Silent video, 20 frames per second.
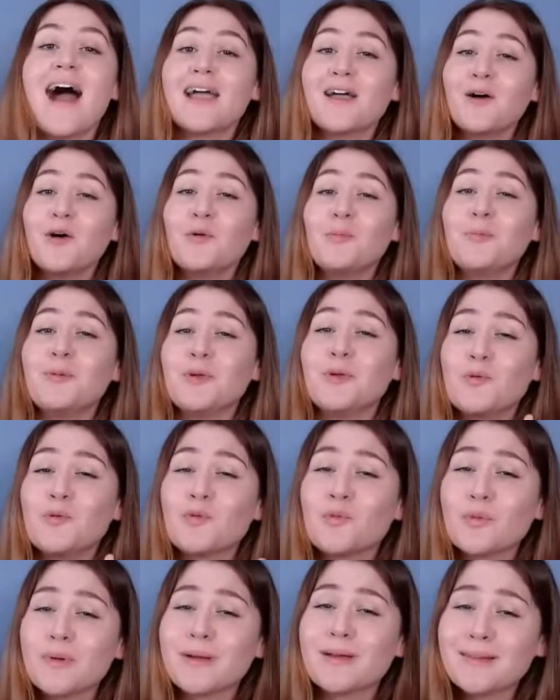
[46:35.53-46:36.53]
I hope
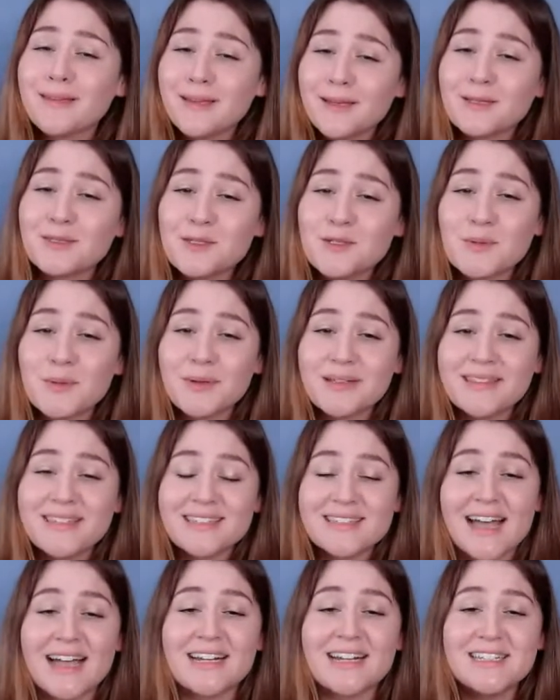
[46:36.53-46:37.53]
you really enjoyed
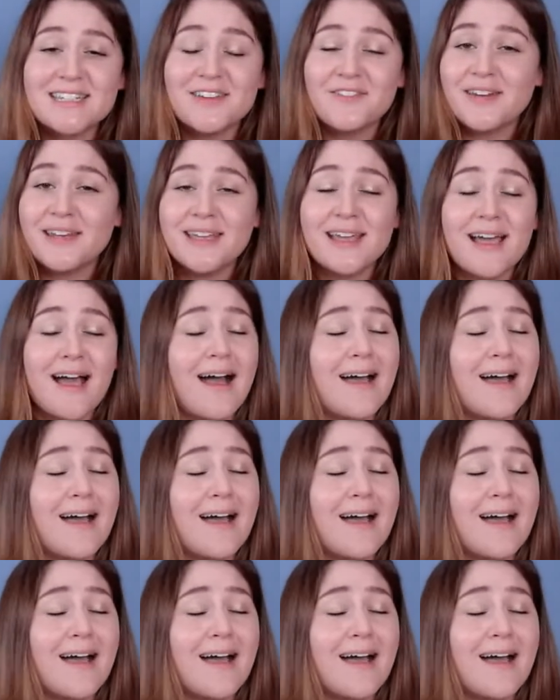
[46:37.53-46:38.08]
this activity.